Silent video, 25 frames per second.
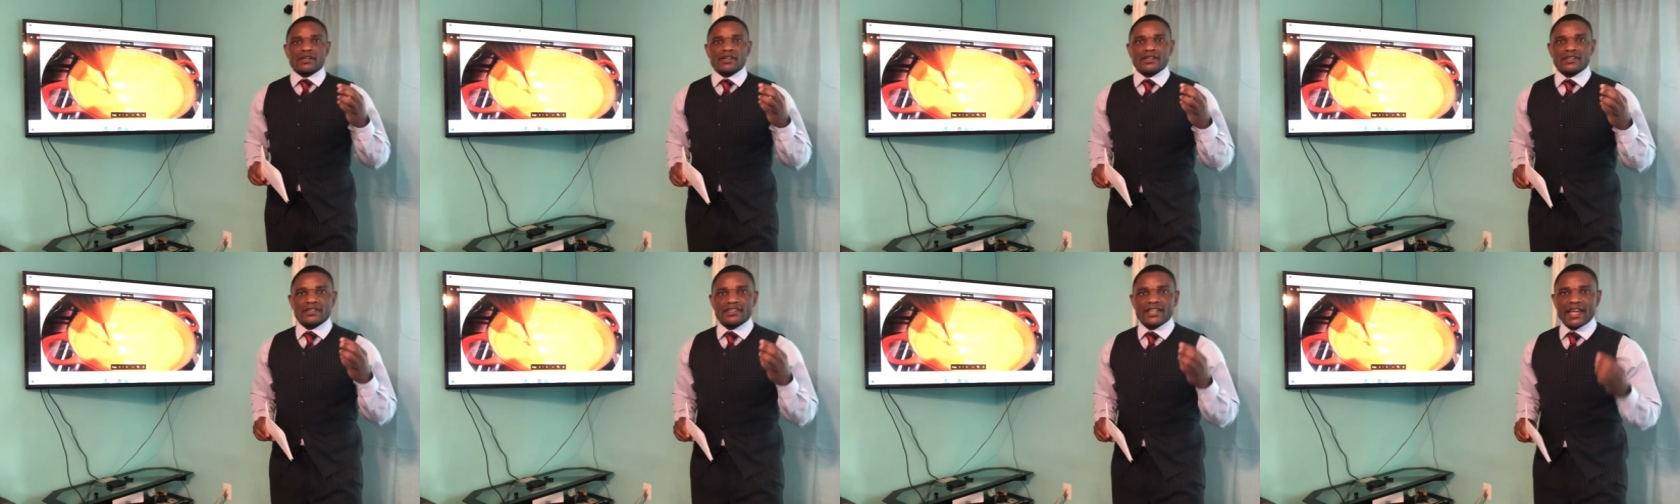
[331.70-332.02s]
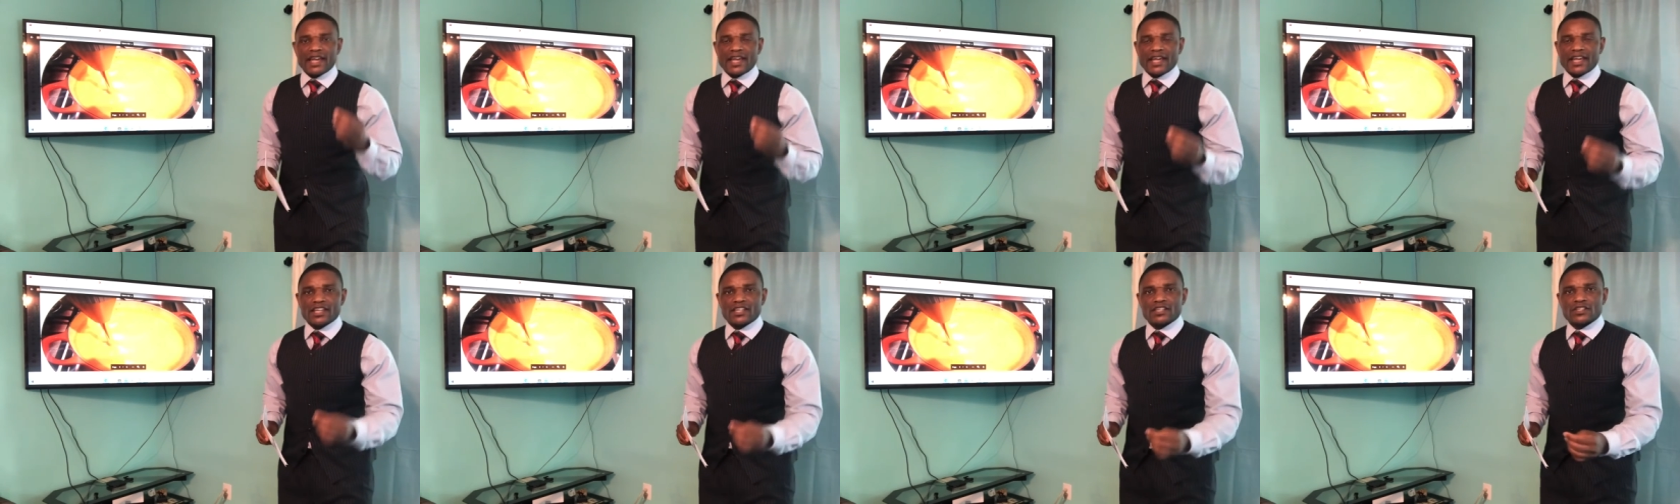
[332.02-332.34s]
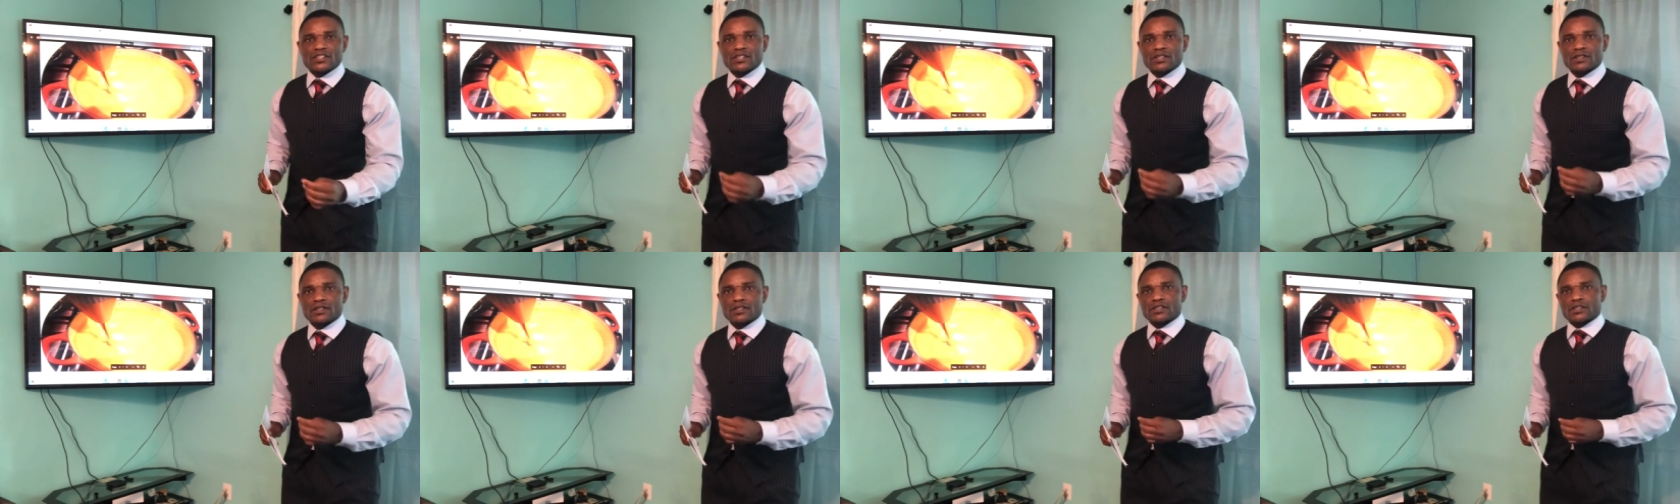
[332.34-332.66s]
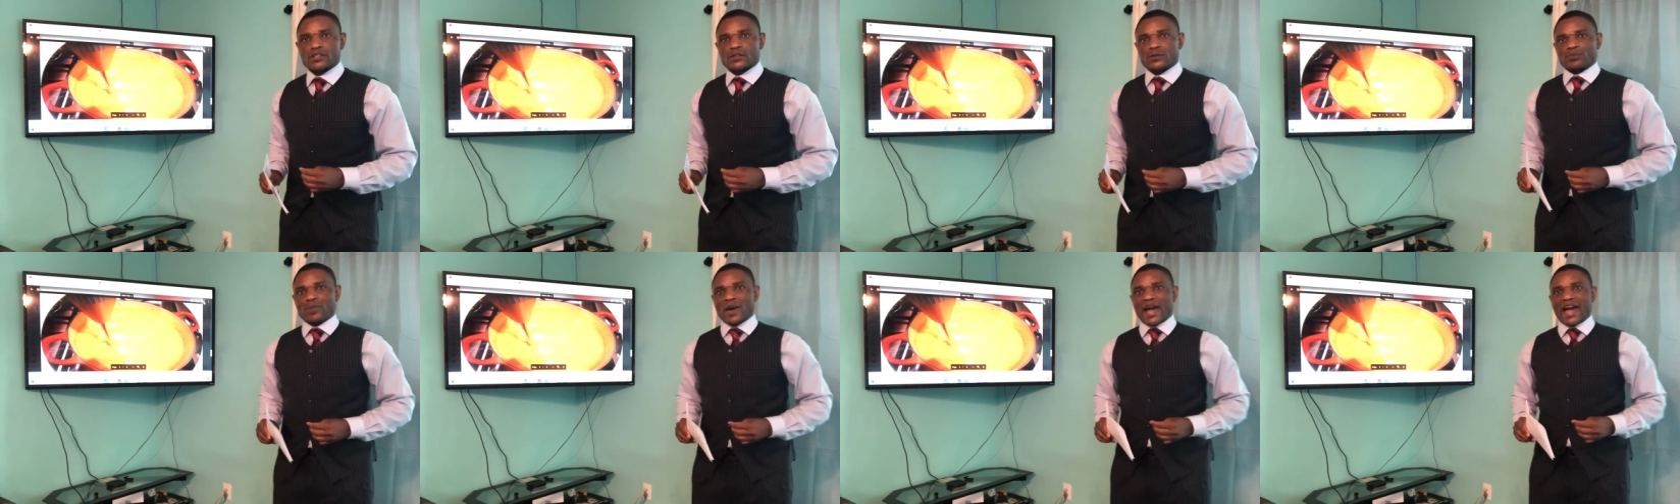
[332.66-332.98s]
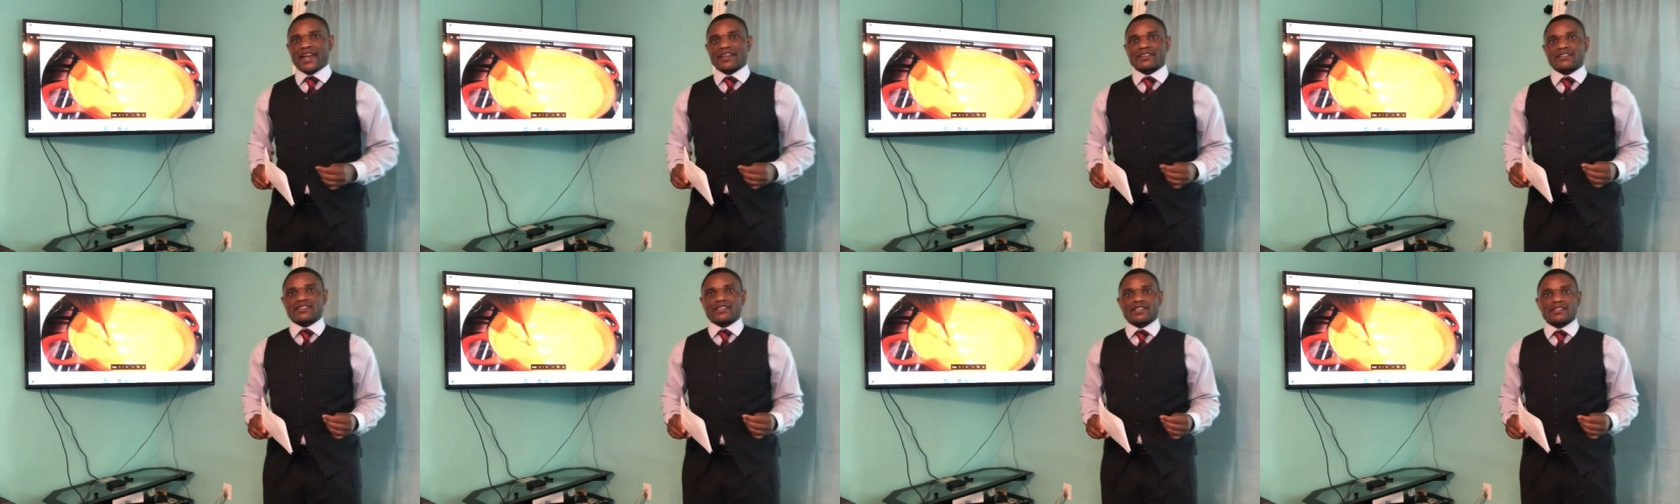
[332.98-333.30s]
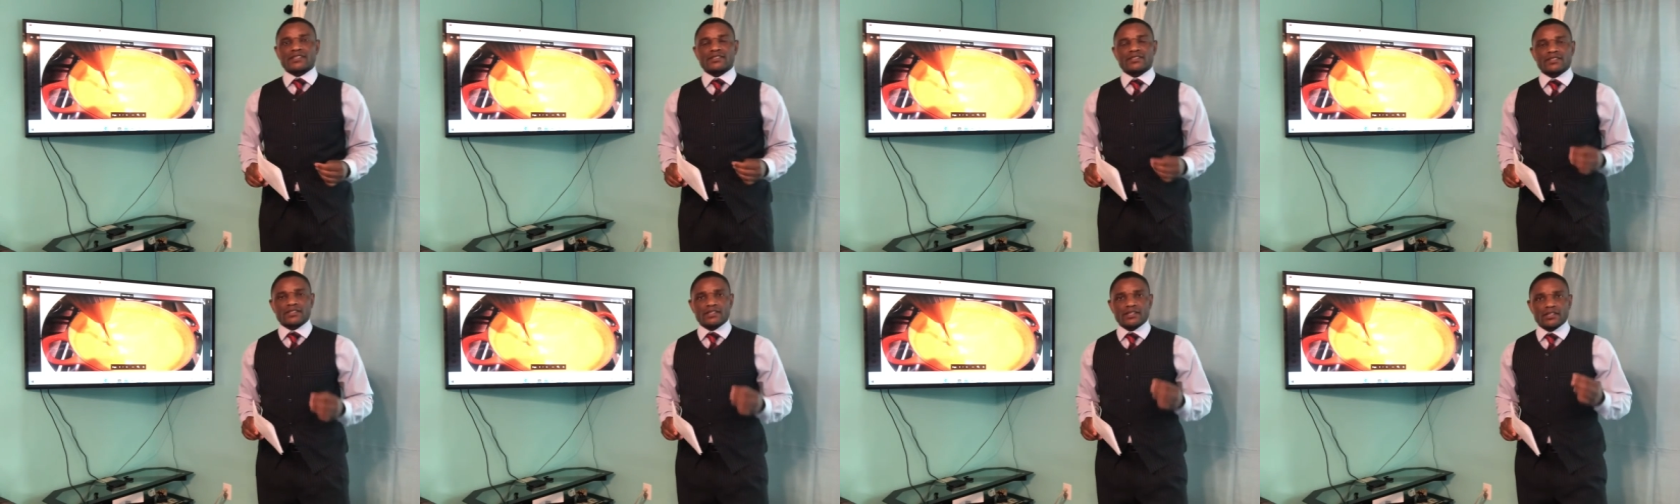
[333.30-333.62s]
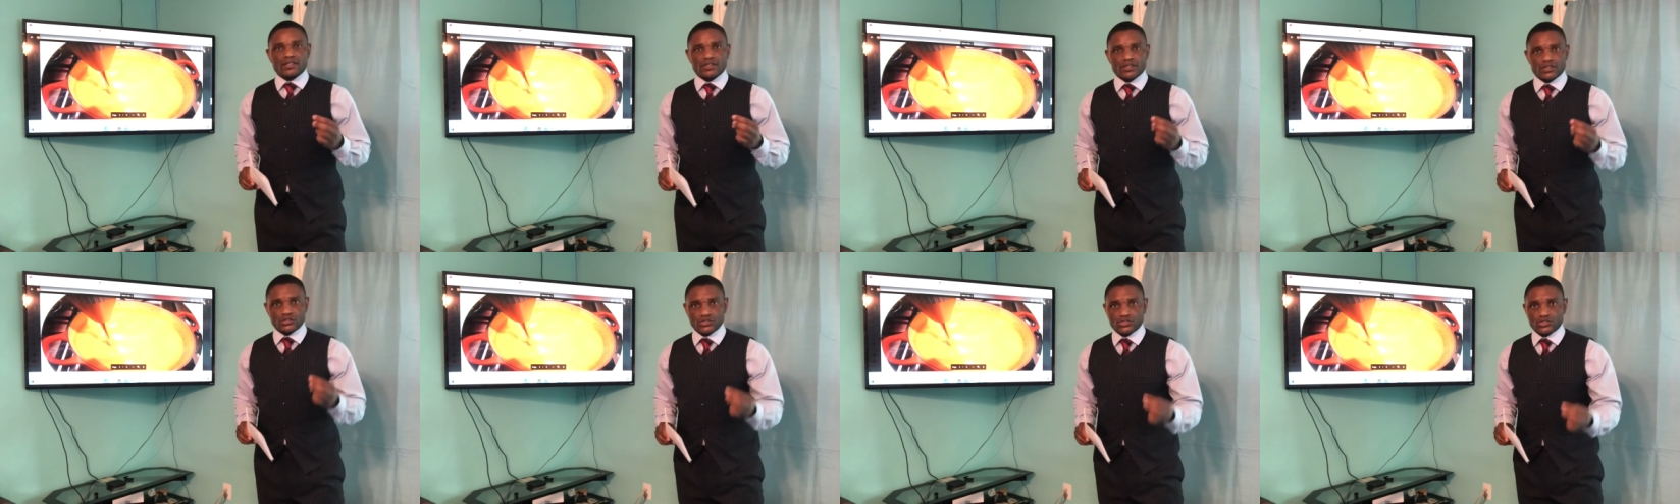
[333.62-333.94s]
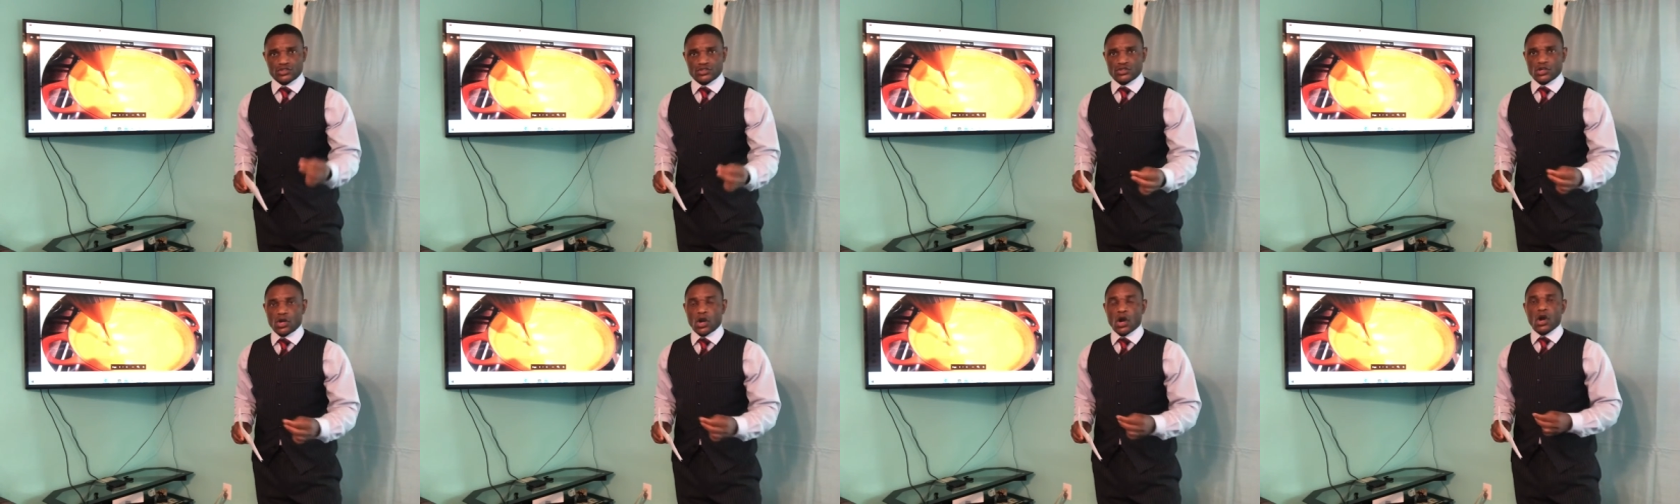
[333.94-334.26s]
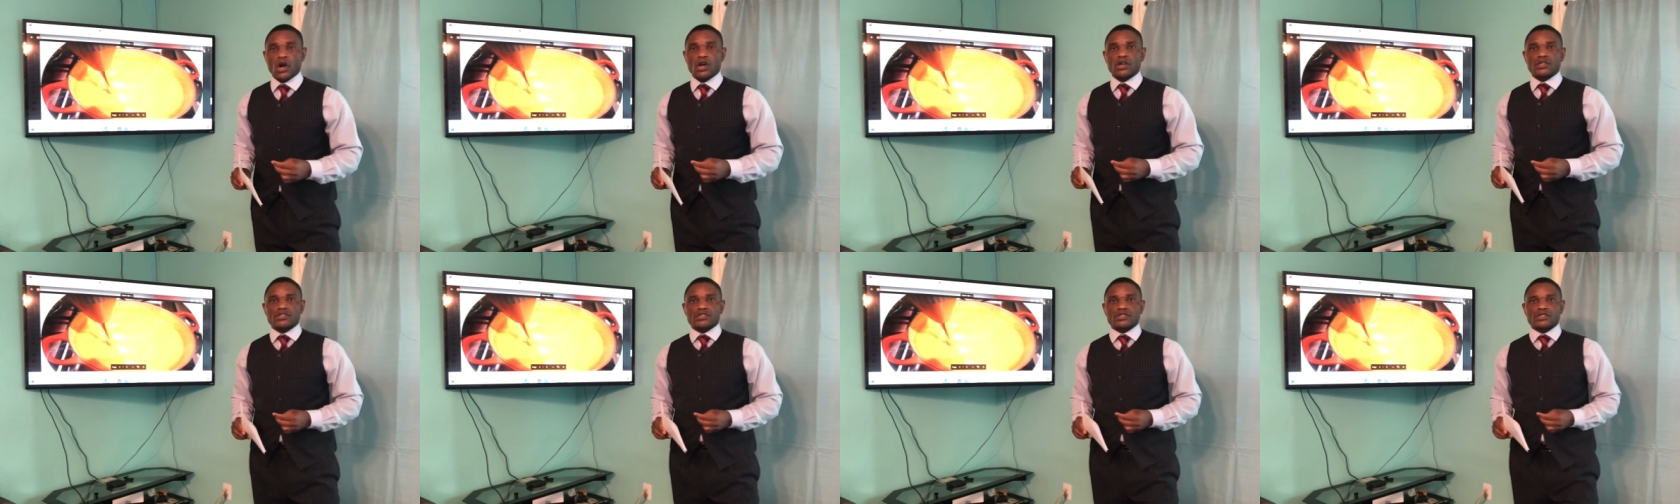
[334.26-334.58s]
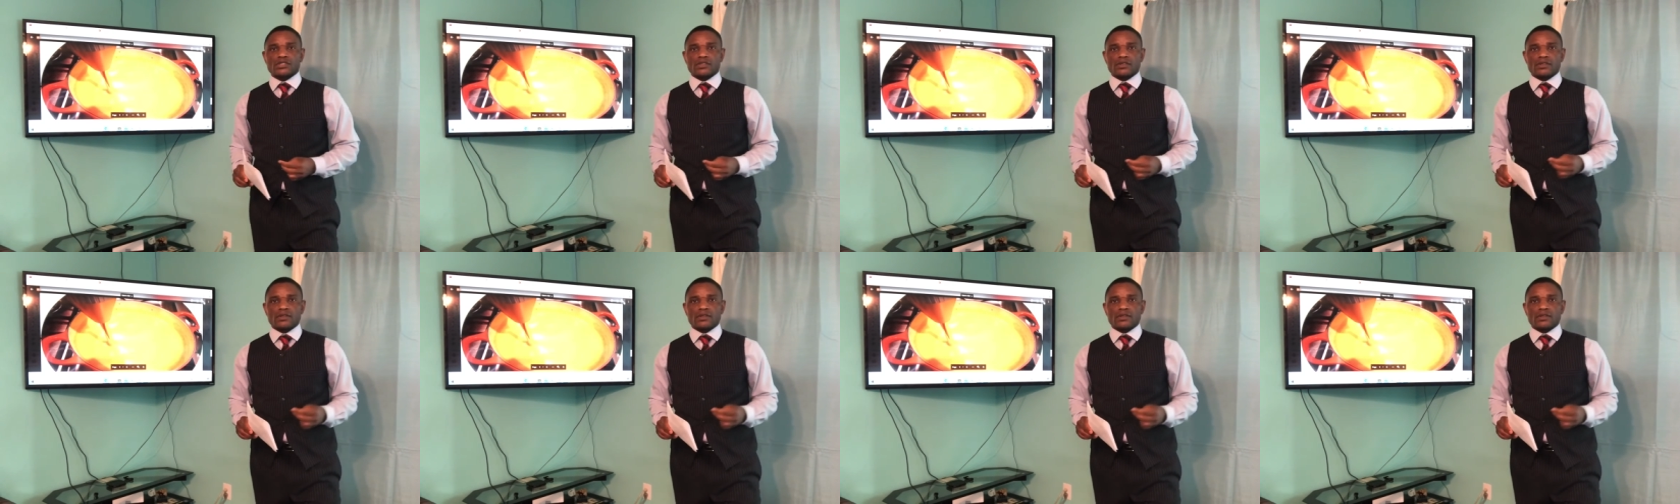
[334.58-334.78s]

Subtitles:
the spices, salt,